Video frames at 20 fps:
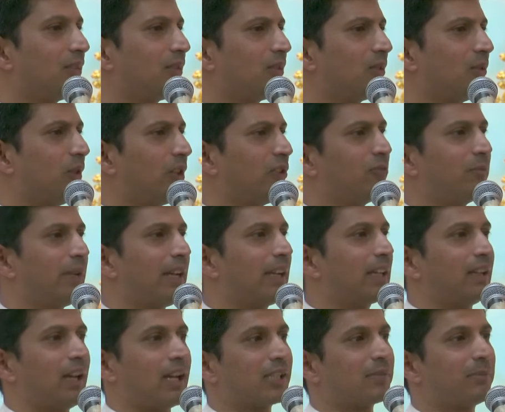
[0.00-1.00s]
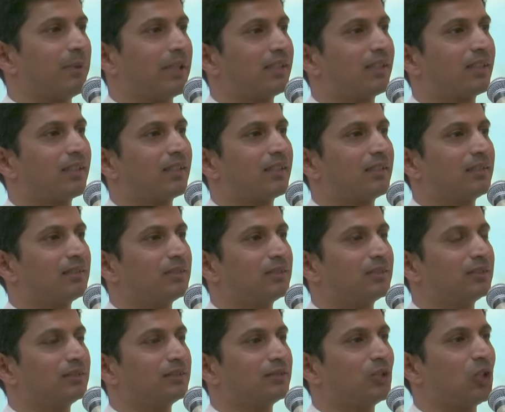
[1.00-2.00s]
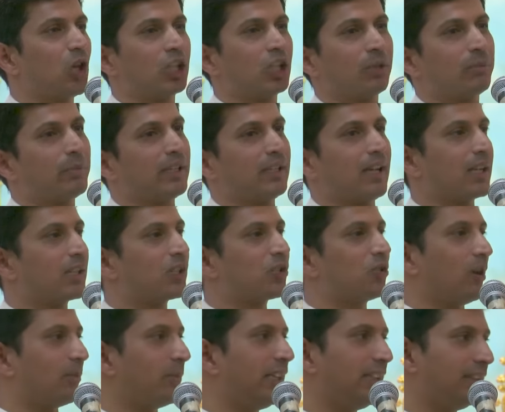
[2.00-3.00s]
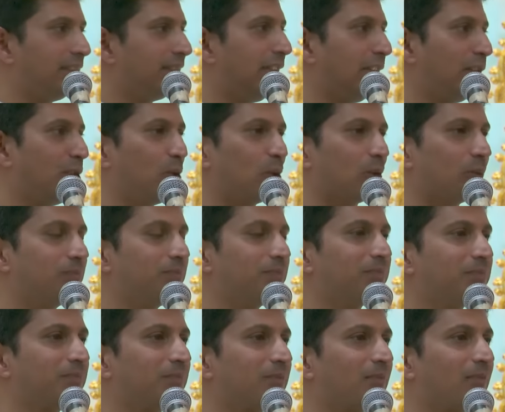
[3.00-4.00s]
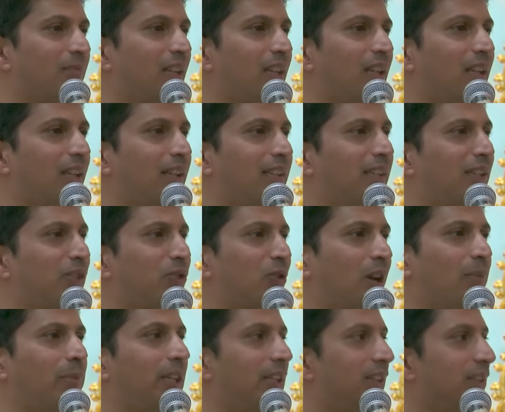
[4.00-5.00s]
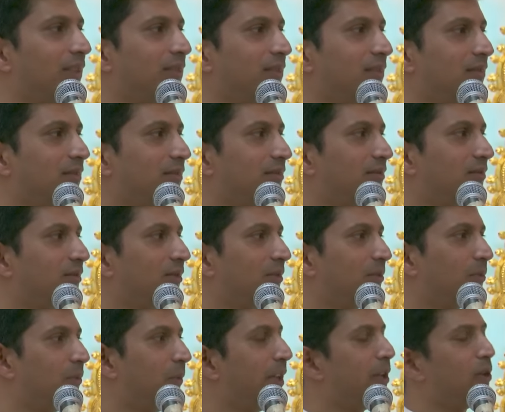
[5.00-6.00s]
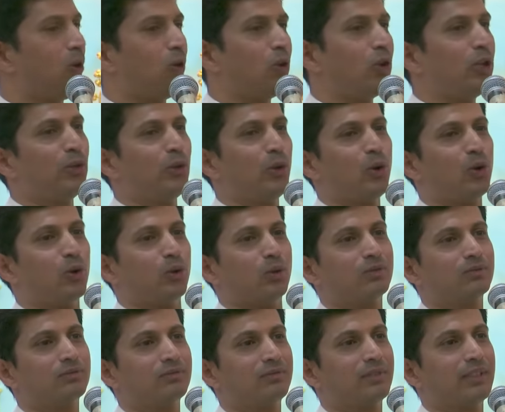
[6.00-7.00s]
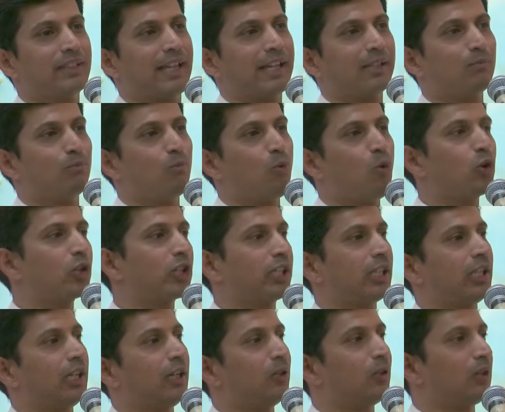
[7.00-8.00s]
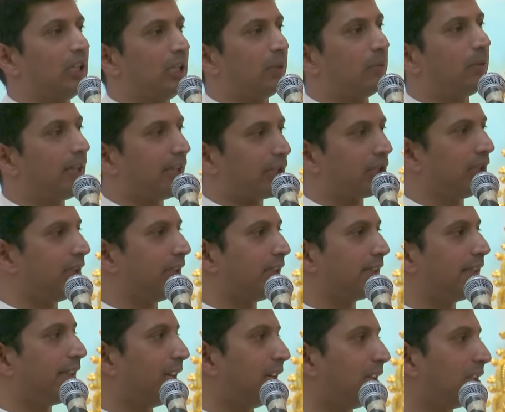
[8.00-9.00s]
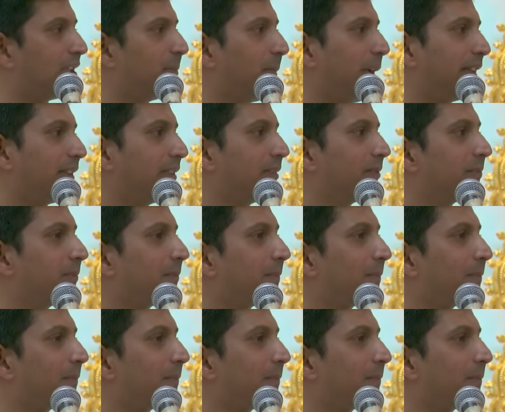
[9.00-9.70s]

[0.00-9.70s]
So one of my classmates got up and asked Swami in Telugu. He said, Swami, we all know that moksha or liberation is the ultimate.